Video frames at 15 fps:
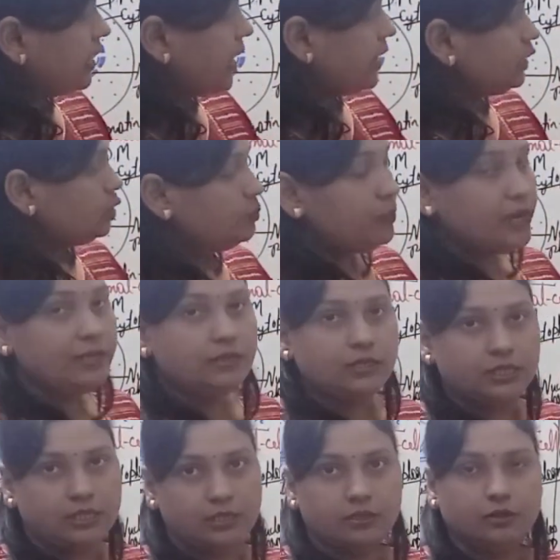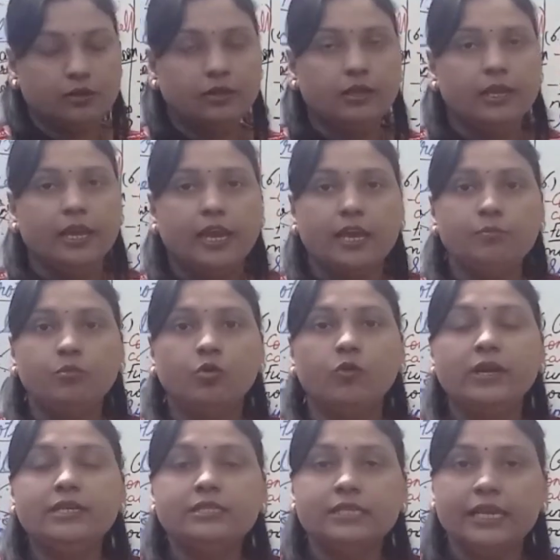expands and
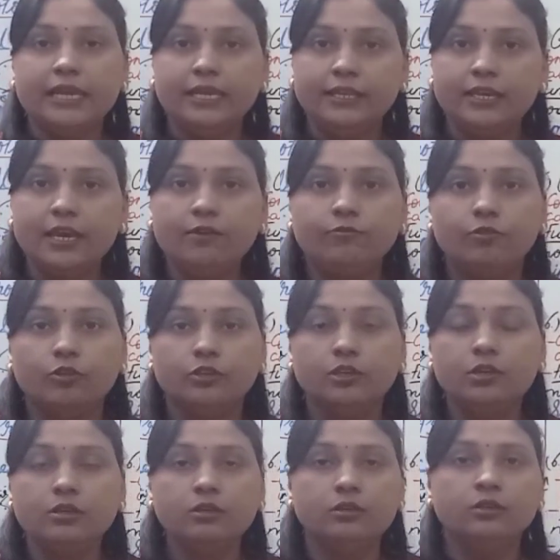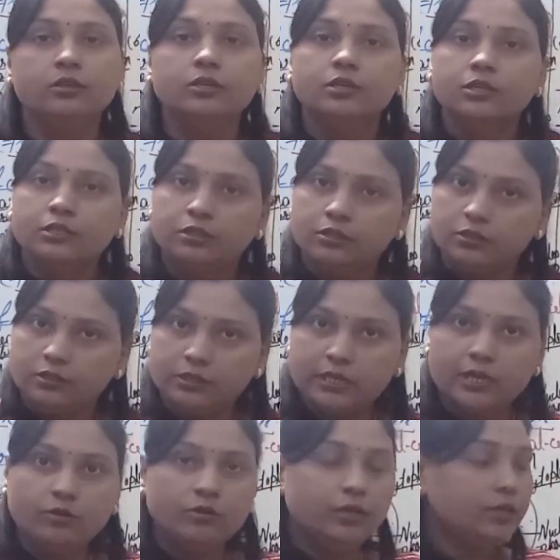provides area for the
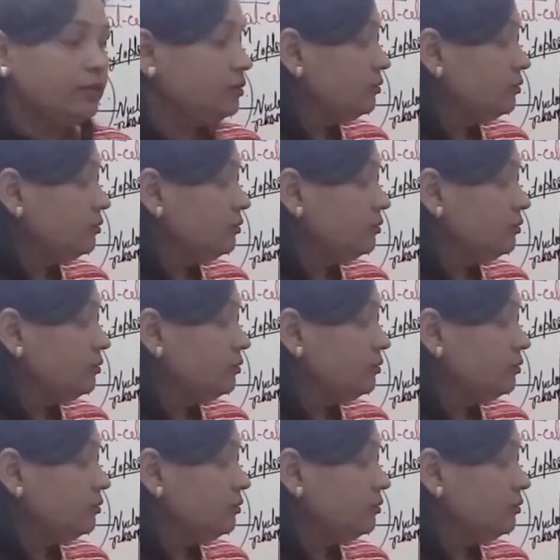cellular